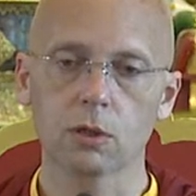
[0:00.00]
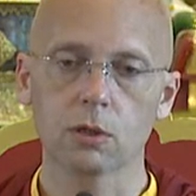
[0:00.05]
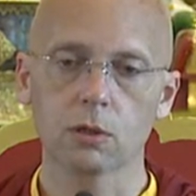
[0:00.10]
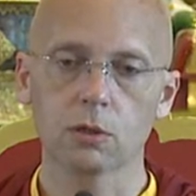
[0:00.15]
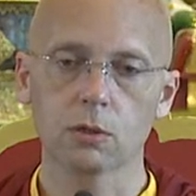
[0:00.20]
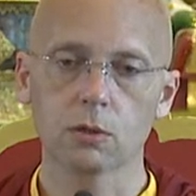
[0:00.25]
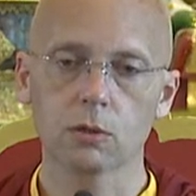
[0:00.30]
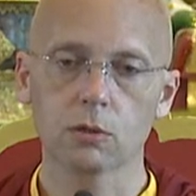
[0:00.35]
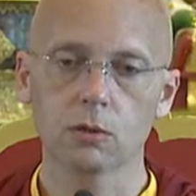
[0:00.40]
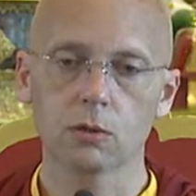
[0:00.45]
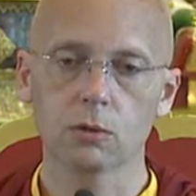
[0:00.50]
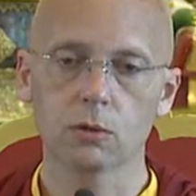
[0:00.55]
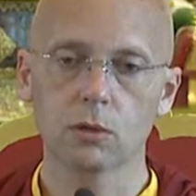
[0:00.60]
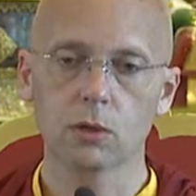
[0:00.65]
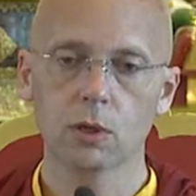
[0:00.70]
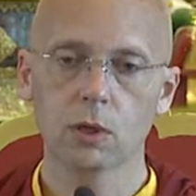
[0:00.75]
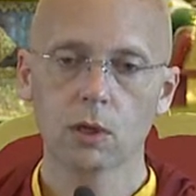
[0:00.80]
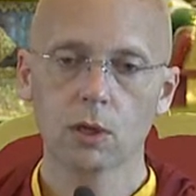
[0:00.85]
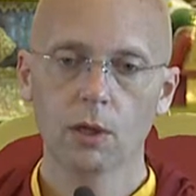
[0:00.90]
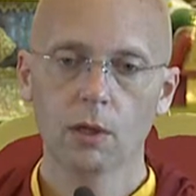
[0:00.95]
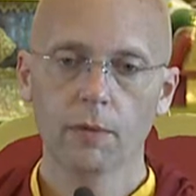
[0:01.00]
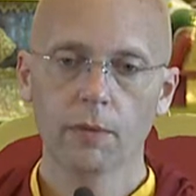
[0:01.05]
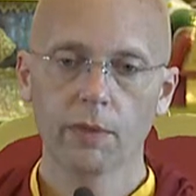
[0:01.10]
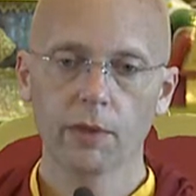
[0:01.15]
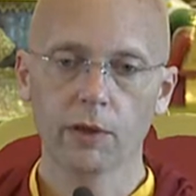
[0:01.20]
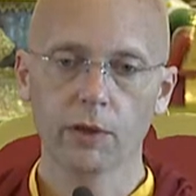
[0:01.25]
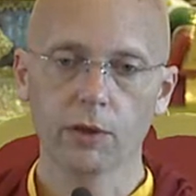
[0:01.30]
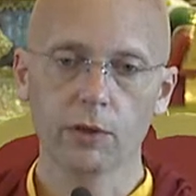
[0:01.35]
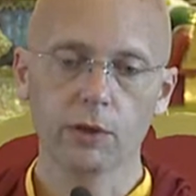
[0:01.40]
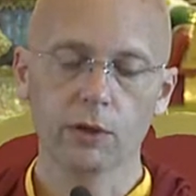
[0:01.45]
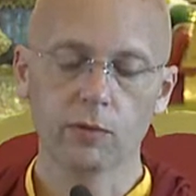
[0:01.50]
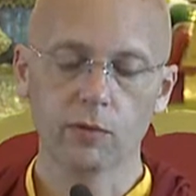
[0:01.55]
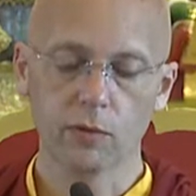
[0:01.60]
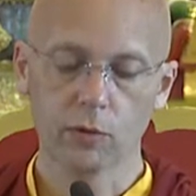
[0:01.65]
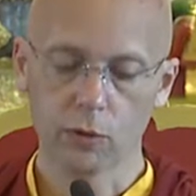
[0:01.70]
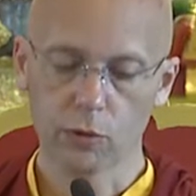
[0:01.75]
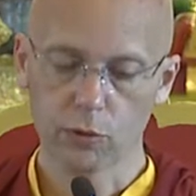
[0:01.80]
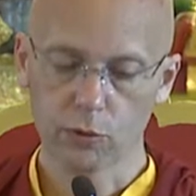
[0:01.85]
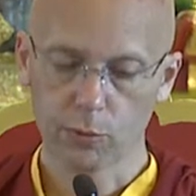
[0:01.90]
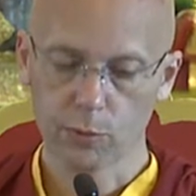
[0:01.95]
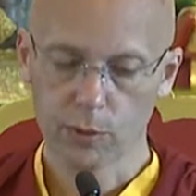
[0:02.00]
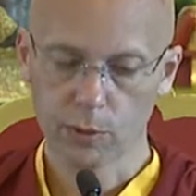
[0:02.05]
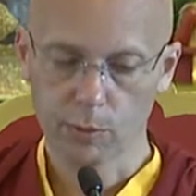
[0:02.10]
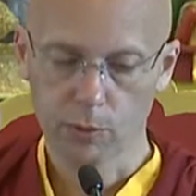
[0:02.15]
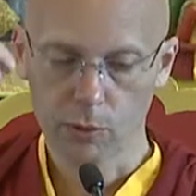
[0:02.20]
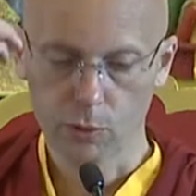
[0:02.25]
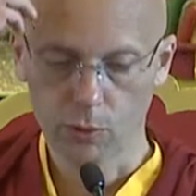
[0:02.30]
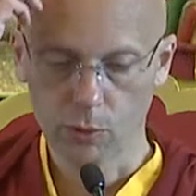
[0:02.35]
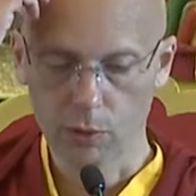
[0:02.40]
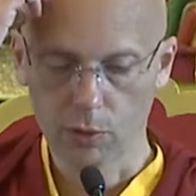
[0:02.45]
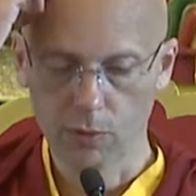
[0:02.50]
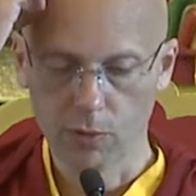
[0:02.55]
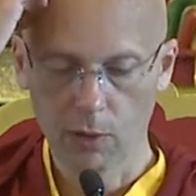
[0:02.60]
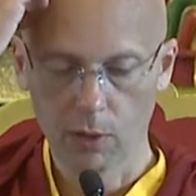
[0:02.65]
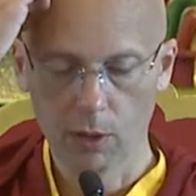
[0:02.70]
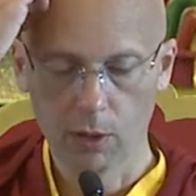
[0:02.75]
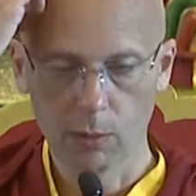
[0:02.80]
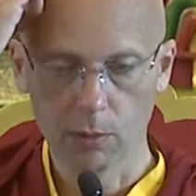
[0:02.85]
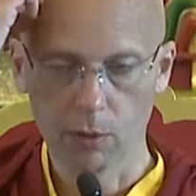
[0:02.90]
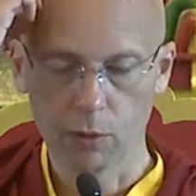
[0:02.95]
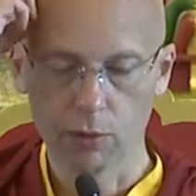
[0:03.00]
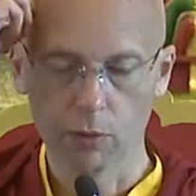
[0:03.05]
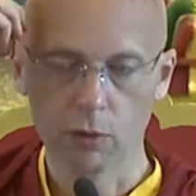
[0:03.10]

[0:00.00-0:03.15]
include even those people who have harmed us.